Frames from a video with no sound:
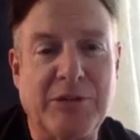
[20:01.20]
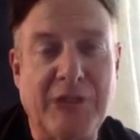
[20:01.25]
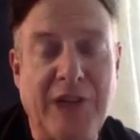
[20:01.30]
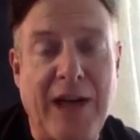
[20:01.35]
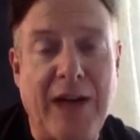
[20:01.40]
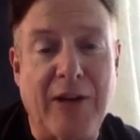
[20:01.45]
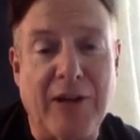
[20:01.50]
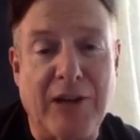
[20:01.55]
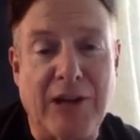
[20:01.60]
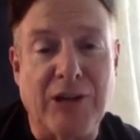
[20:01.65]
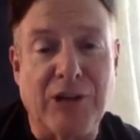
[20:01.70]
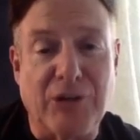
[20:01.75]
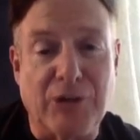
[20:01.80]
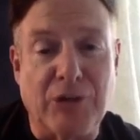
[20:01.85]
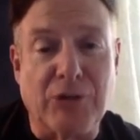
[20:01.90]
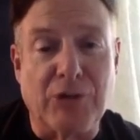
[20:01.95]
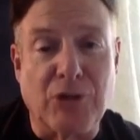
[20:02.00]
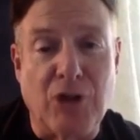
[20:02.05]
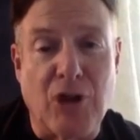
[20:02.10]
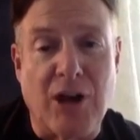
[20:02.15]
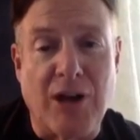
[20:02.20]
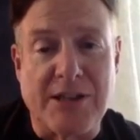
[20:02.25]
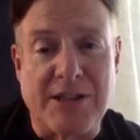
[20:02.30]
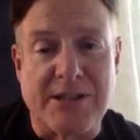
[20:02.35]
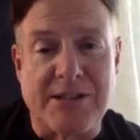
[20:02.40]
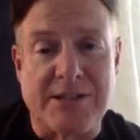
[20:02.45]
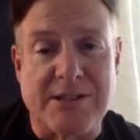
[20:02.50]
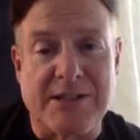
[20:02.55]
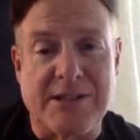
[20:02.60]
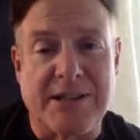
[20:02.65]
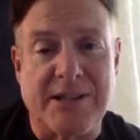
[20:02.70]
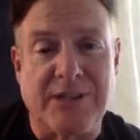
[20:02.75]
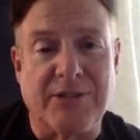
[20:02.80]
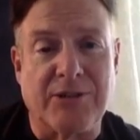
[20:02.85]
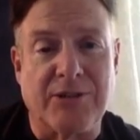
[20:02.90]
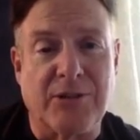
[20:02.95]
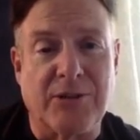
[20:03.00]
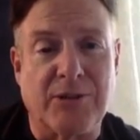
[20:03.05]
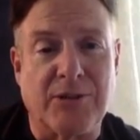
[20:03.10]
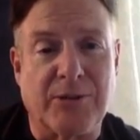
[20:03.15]
down on your own causes and
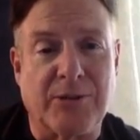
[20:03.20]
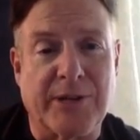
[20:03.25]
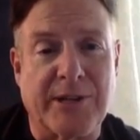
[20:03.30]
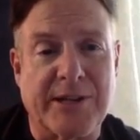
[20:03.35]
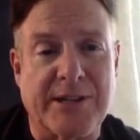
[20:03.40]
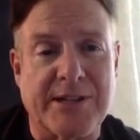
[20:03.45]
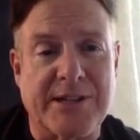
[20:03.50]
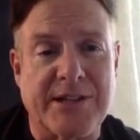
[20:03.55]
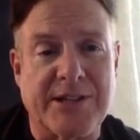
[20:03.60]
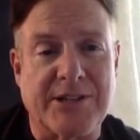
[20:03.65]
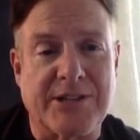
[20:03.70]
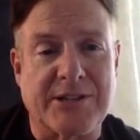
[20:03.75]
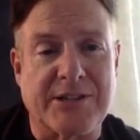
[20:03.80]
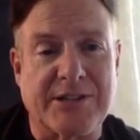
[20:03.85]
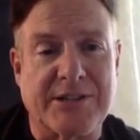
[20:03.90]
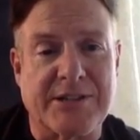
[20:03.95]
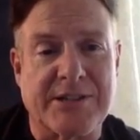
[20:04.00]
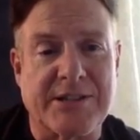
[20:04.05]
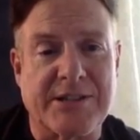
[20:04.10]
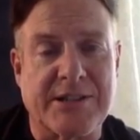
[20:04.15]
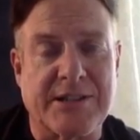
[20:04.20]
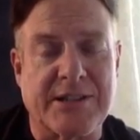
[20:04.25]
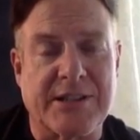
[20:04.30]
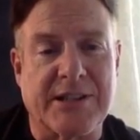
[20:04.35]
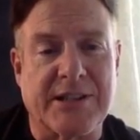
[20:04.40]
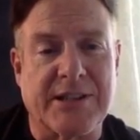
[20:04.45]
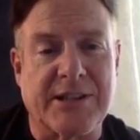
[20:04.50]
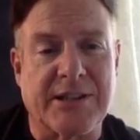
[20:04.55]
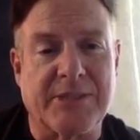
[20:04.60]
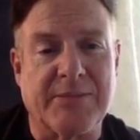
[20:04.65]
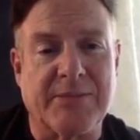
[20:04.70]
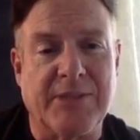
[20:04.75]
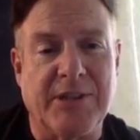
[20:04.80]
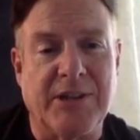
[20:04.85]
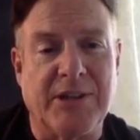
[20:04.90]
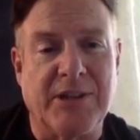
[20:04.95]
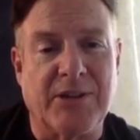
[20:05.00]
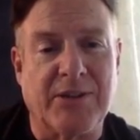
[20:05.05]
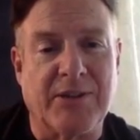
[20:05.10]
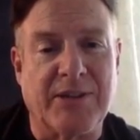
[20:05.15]
your own organizations.
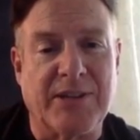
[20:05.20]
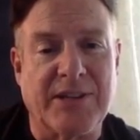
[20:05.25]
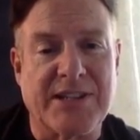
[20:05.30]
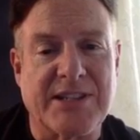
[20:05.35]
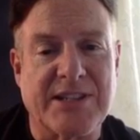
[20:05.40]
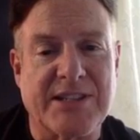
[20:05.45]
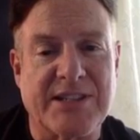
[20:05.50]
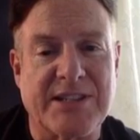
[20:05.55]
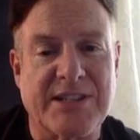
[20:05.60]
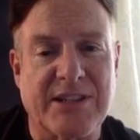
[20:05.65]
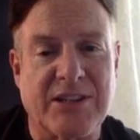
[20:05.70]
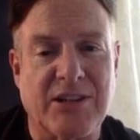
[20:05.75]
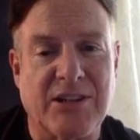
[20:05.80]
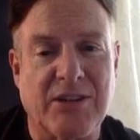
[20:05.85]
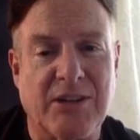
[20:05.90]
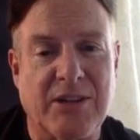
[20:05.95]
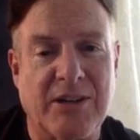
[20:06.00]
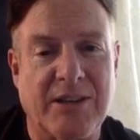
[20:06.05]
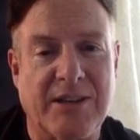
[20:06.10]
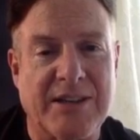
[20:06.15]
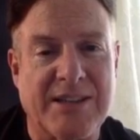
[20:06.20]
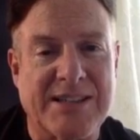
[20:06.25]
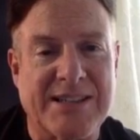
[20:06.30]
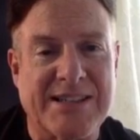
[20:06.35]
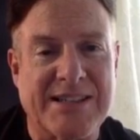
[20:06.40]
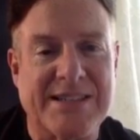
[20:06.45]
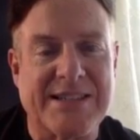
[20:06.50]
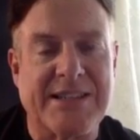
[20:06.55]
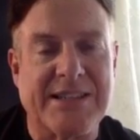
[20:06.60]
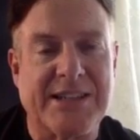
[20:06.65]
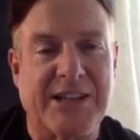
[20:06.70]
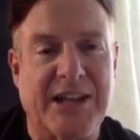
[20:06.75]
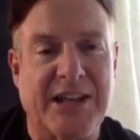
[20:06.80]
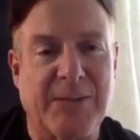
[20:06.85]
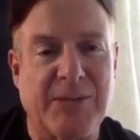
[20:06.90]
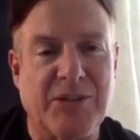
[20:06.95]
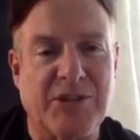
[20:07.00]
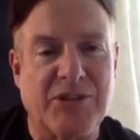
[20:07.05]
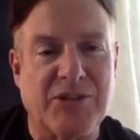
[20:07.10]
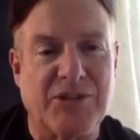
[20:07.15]
This is the
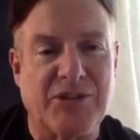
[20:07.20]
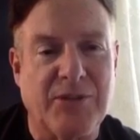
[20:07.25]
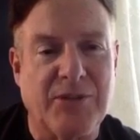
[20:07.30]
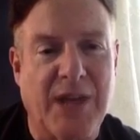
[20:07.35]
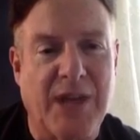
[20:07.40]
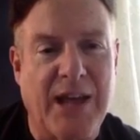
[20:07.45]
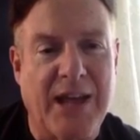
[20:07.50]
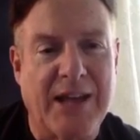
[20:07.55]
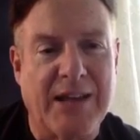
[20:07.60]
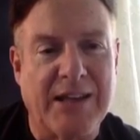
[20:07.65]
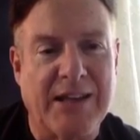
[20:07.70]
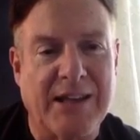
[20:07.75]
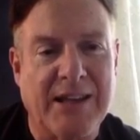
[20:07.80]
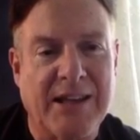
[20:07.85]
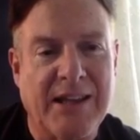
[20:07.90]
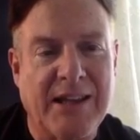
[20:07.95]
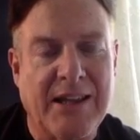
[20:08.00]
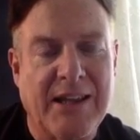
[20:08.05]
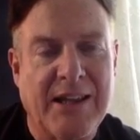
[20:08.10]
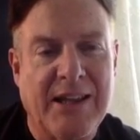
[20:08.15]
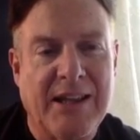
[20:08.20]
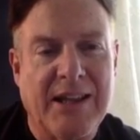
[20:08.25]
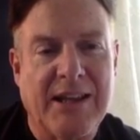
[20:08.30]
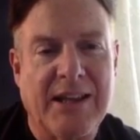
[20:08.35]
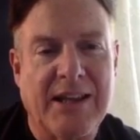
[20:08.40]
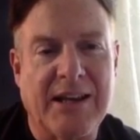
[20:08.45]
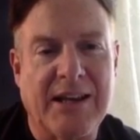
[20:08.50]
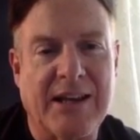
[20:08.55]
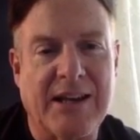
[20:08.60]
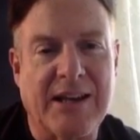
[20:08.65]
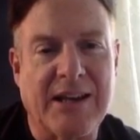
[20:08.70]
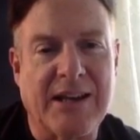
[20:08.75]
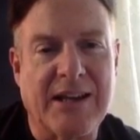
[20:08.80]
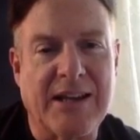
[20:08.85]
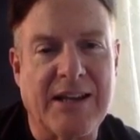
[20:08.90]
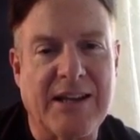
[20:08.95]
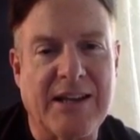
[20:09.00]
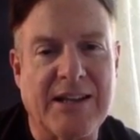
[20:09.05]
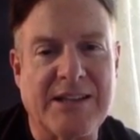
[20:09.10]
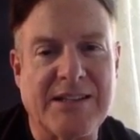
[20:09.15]
time to do that.
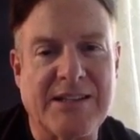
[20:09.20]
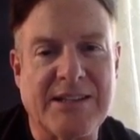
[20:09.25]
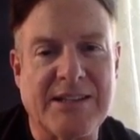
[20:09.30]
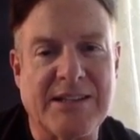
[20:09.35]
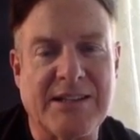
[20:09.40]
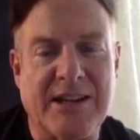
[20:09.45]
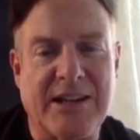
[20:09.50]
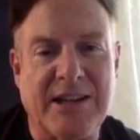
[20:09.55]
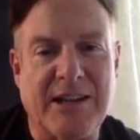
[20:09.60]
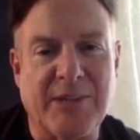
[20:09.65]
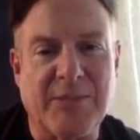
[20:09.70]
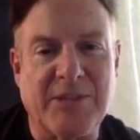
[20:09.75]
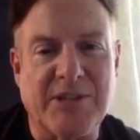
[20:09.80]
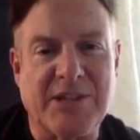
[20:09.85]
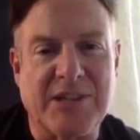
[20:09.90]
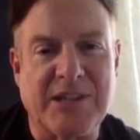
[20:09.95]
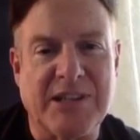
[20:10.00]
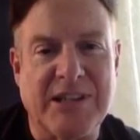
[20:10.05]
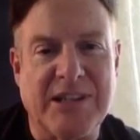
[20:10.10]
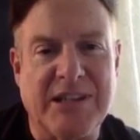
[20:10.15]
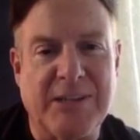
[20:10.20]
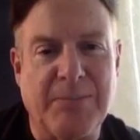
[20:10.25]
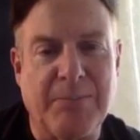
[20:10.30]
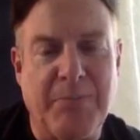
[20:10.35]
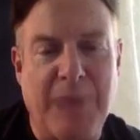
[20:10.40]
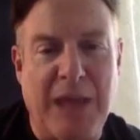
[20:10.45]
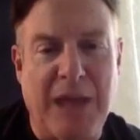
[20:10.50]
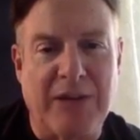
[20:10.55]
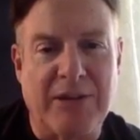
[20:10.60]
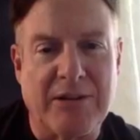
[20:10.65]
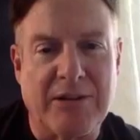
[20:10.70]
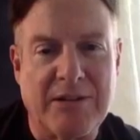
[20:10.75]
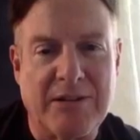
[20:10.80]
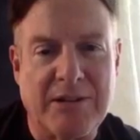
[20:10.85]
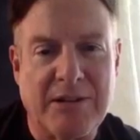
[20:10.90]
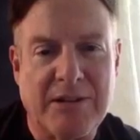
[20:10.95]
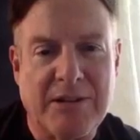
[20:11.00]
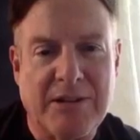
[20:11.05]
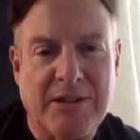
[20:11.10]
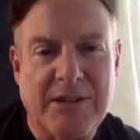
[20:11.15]
It's the time to get better
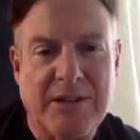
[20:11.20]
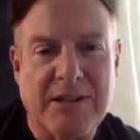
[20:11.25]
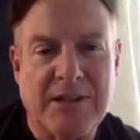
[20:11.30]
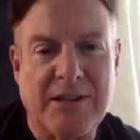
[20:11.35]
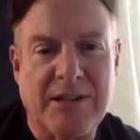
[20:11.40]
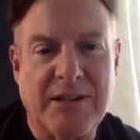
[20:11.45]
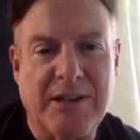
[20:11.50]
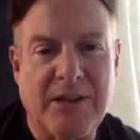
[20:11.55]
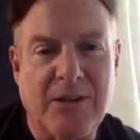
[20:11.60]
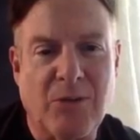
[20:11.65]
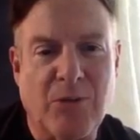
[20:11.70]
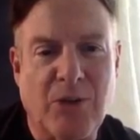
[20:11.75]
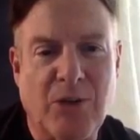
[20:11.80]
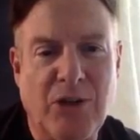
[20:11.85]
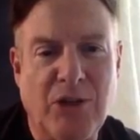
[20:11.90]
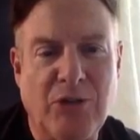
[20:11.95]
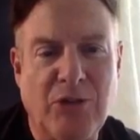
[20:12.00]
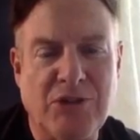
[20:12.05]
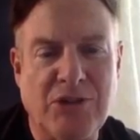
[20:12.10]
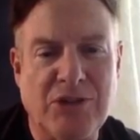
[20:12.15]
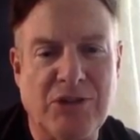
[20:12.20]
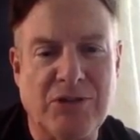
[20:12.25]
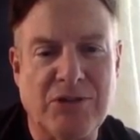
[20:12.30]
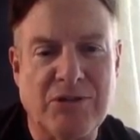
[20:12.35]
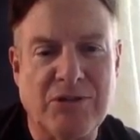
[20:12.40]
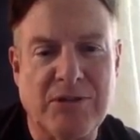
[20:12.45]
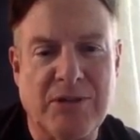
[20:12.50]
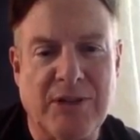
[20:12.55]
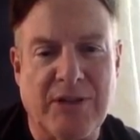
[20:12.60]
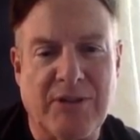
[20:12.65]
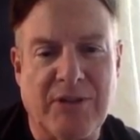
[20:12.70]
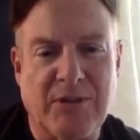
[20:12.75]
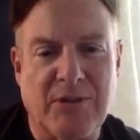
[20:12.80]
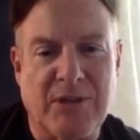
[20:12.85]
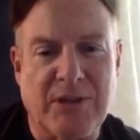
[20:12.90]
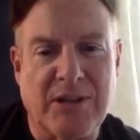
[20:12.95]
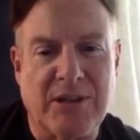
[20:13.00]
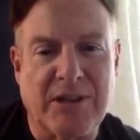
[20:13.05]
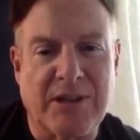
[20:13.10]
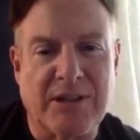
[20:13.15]
at what you do.
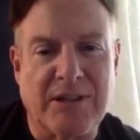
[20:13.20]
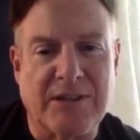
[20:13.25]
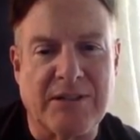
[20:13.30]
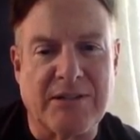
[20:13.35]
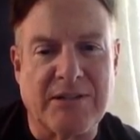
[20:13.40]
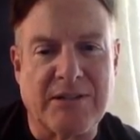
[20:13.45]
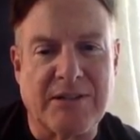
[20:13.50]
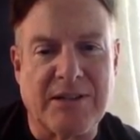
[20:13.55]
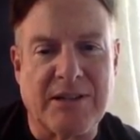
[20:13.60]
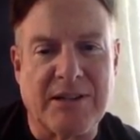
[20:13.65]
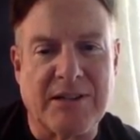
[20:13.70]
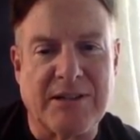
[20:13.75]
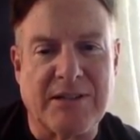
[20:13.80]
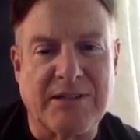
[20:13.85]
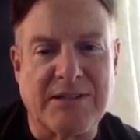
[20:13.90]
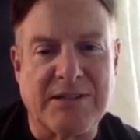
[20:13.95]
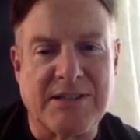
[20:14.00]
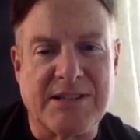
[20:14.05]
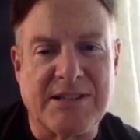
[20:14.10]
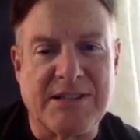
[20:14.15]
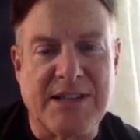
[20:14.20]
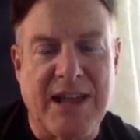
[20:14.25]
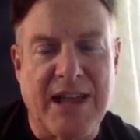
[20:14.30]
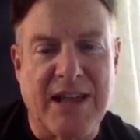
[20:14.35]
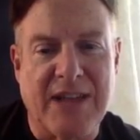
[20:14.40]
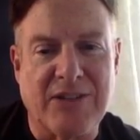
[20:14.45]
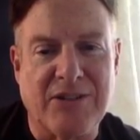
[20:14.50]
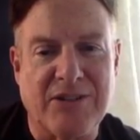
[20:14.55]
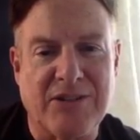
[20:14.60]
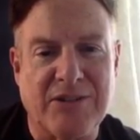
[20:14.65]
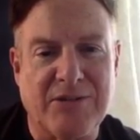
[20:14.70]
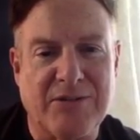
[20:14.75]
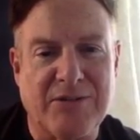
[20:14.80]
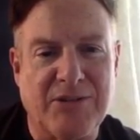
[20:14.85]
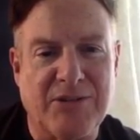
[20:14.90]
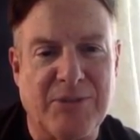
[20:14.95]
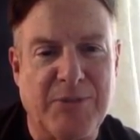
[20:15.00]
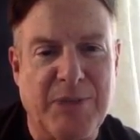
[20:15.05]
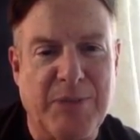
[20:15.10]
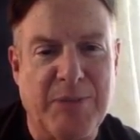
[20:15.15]
Everyone can stand
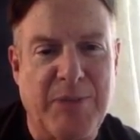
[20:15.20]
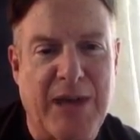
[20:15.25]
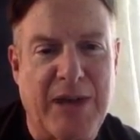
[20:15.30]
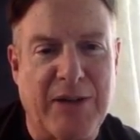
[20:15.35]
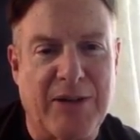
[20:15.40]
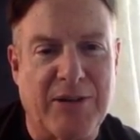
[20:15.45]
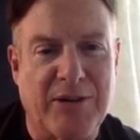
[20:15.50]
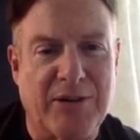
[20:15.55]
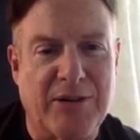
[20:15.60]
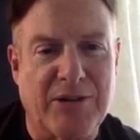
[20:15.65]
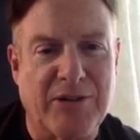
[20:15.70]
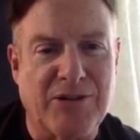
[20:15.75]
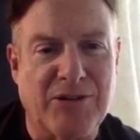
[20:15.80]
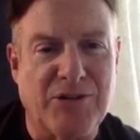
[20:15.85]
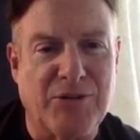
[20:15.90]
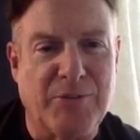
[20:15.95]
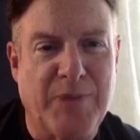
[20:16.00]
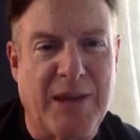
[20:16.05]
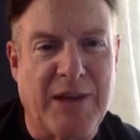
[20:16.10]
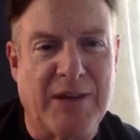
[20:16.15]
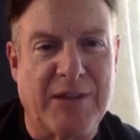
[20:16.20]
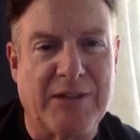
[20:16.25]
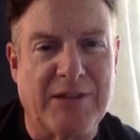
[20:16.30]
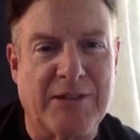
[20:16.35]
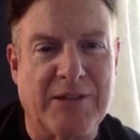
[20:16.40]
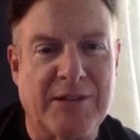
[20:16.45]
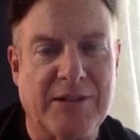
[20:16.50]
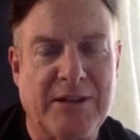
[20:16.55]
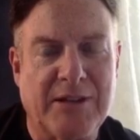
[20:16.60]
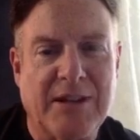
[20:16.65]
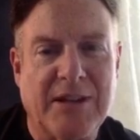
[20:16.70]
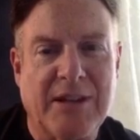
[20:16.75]
to be better and do better.